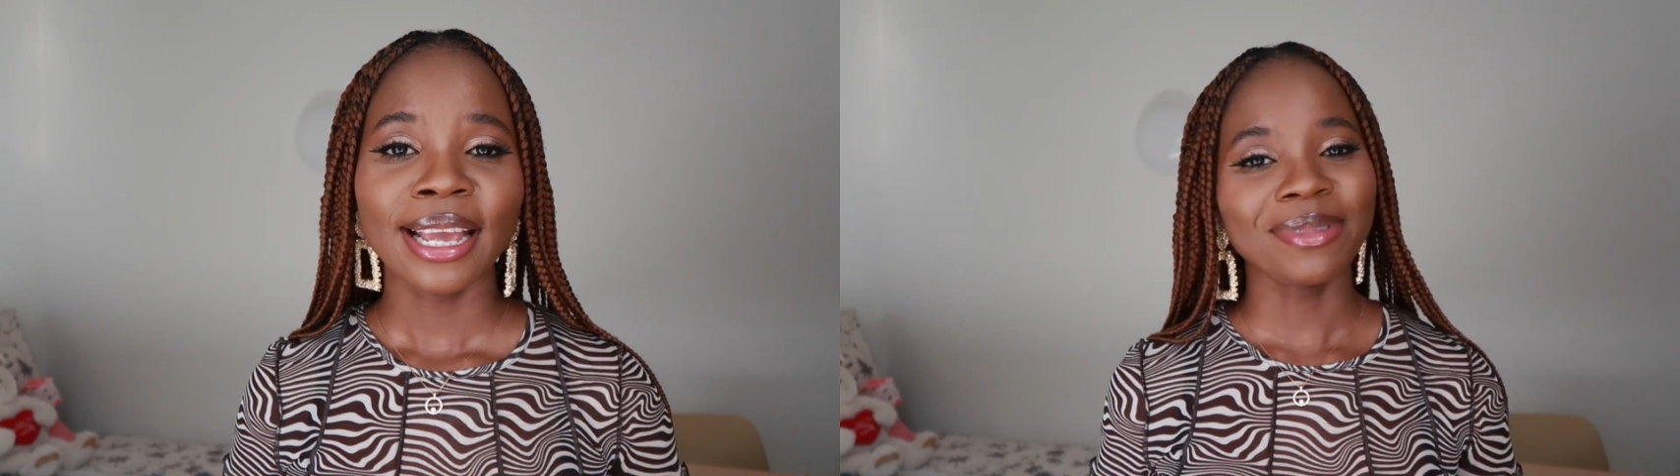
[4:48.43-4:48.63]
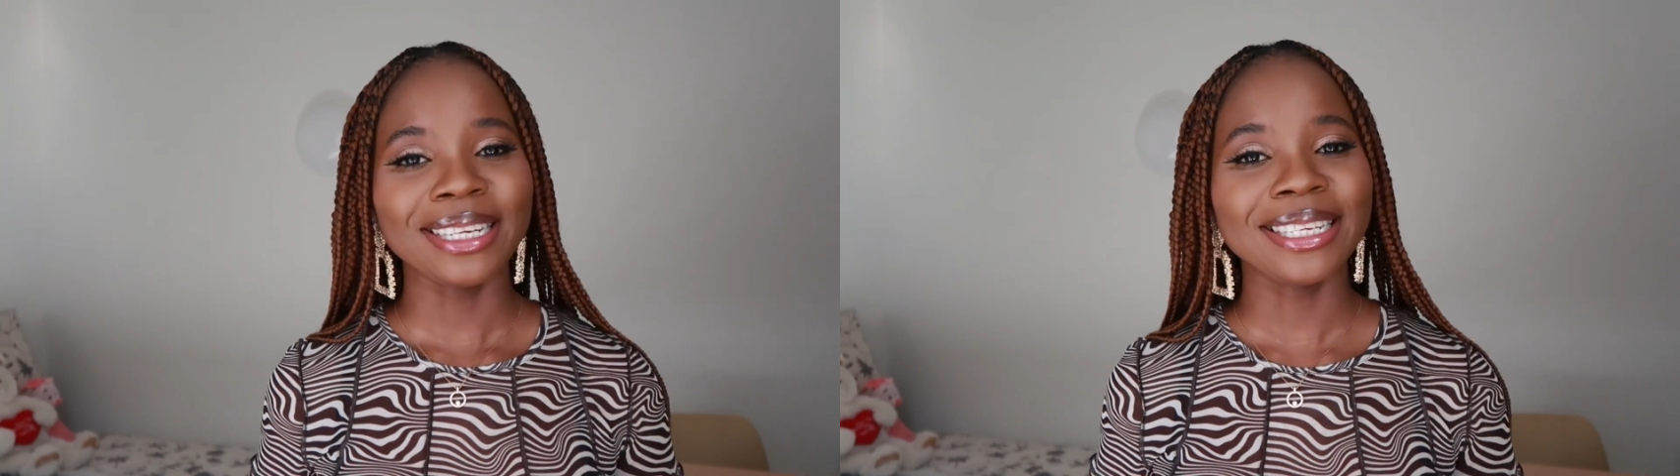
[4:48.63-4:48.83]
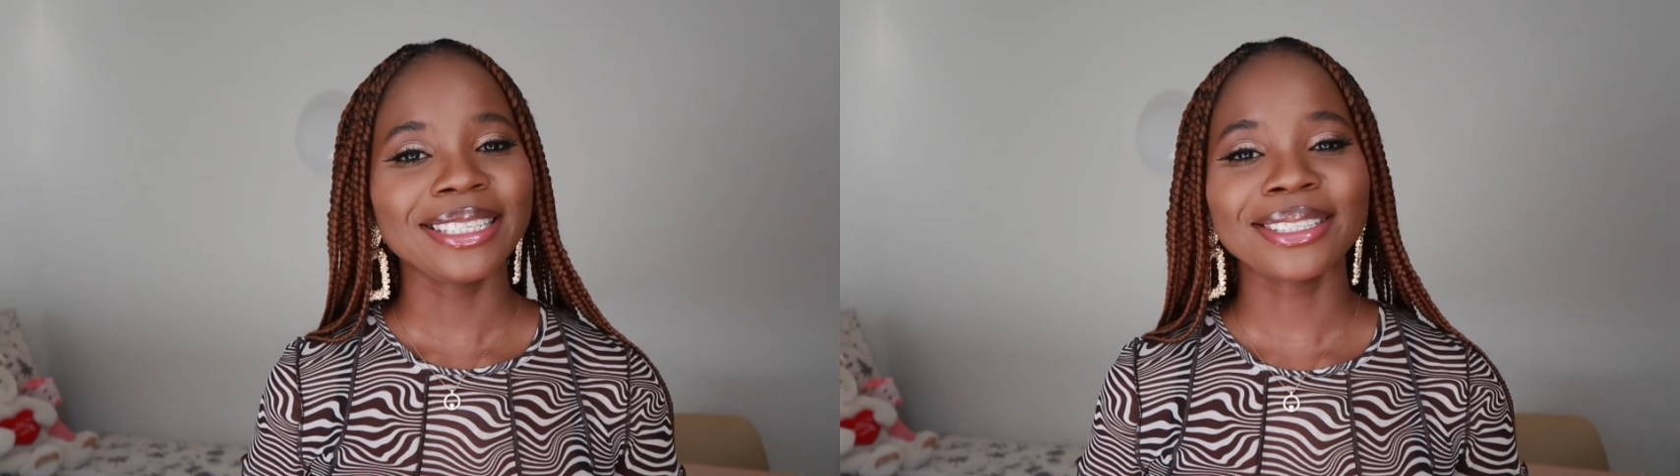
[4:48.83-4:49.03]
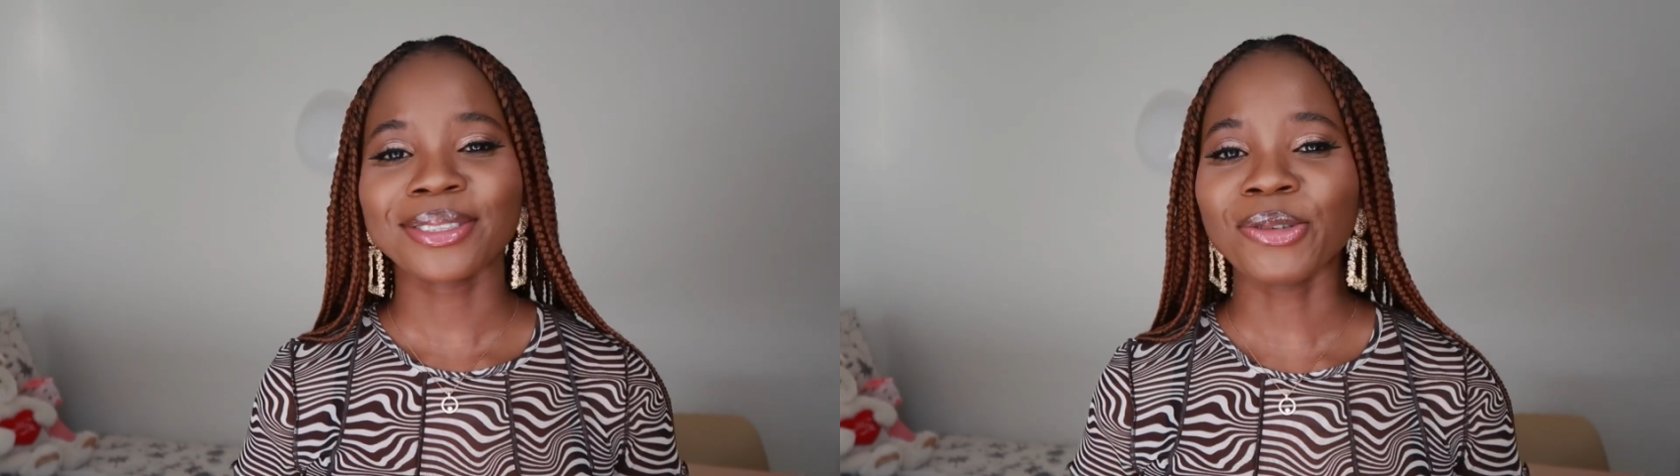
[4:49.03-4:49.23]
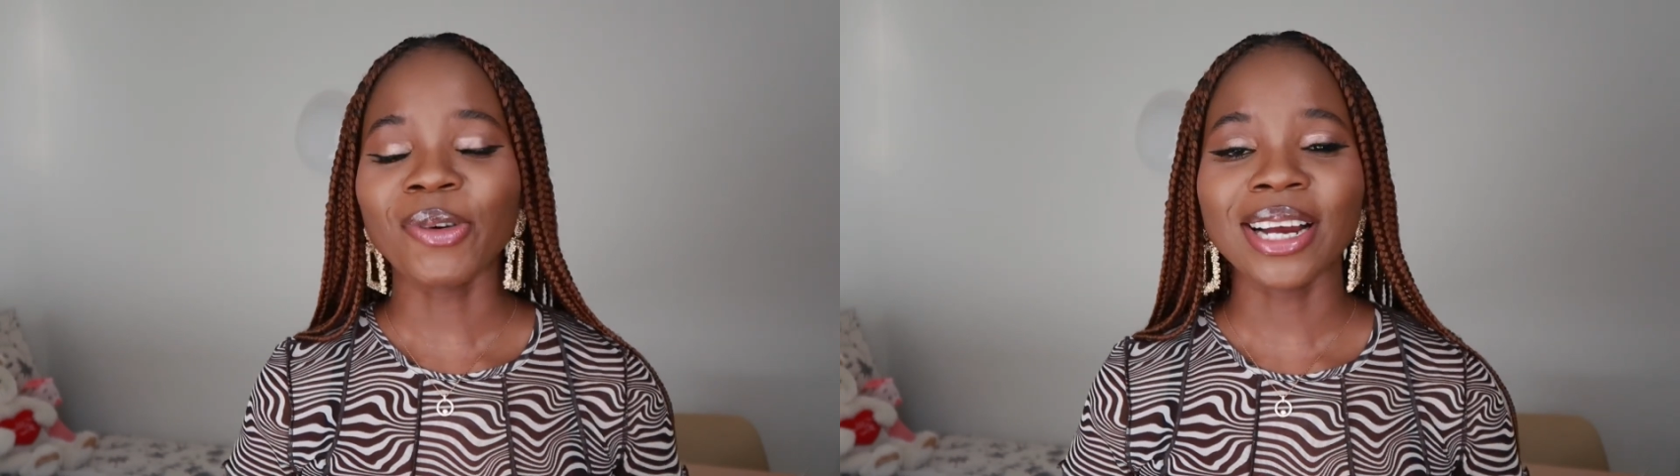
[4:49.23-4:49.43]
Please
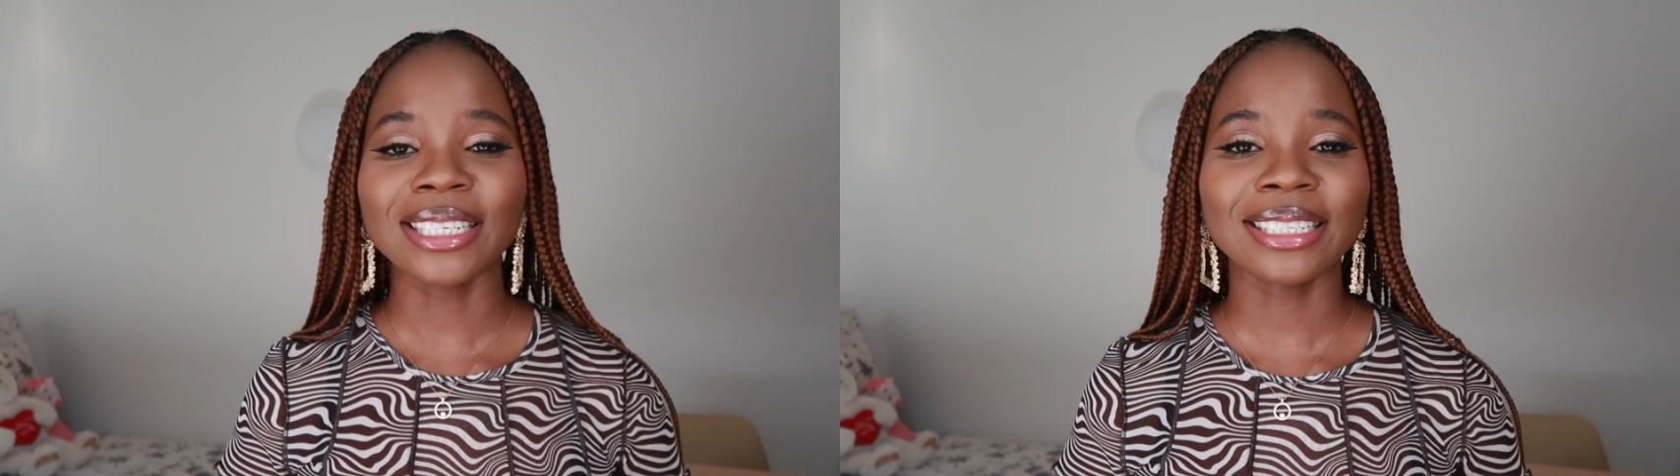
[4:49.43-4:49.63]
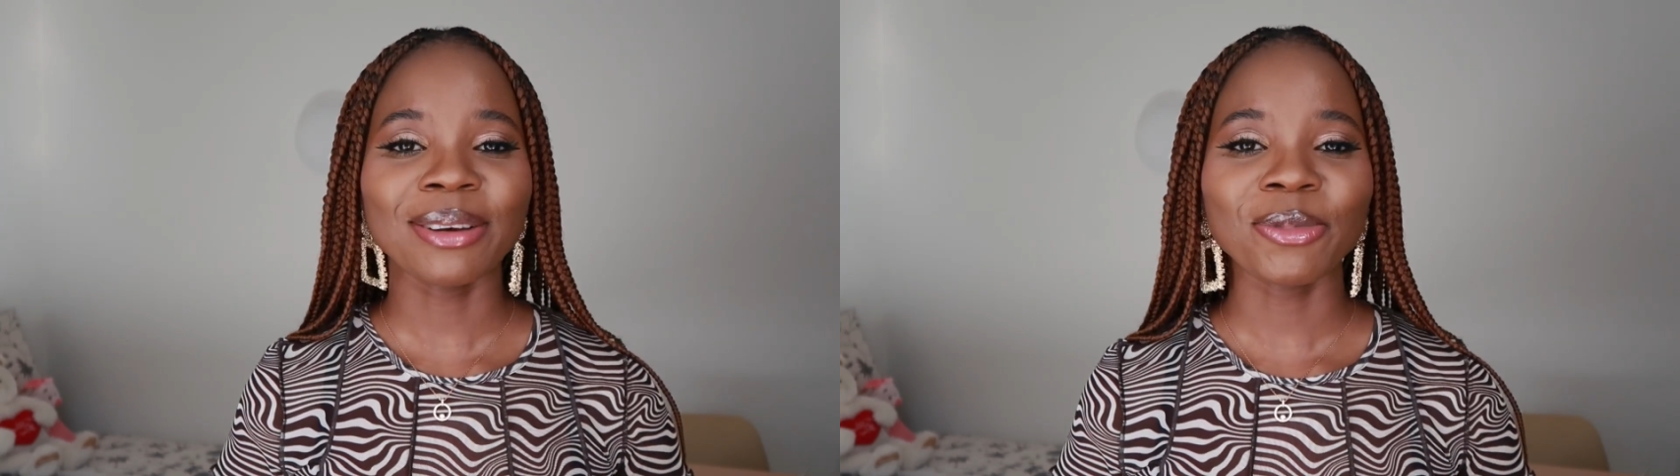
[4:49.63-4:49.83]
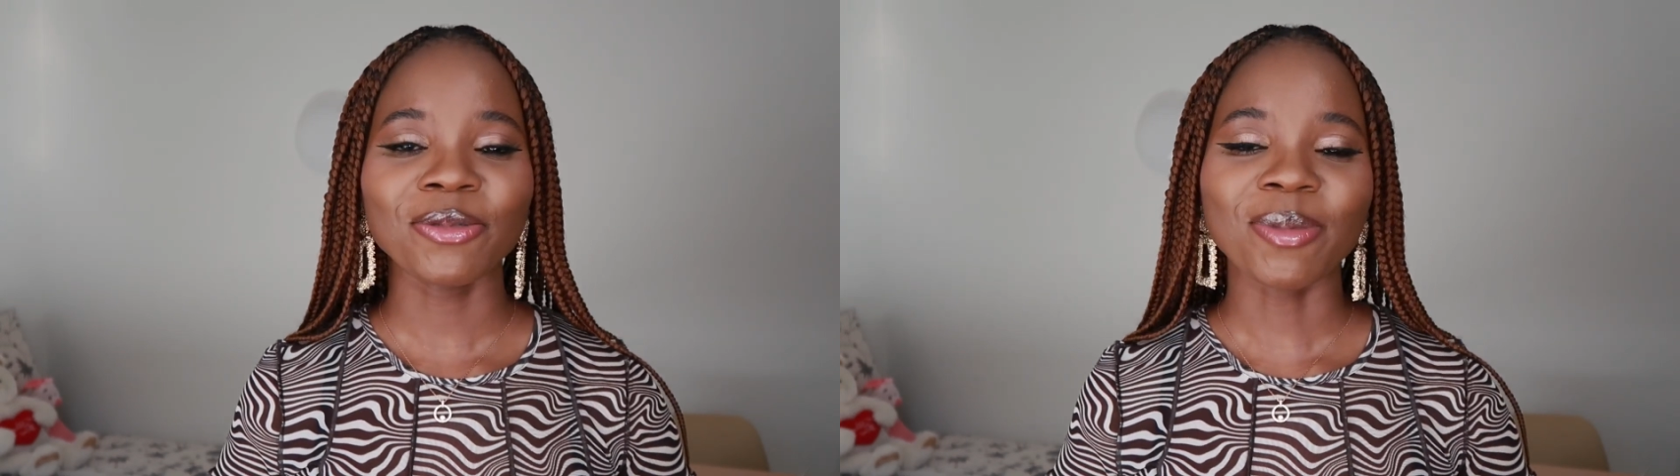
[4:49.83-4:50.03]
do watch some of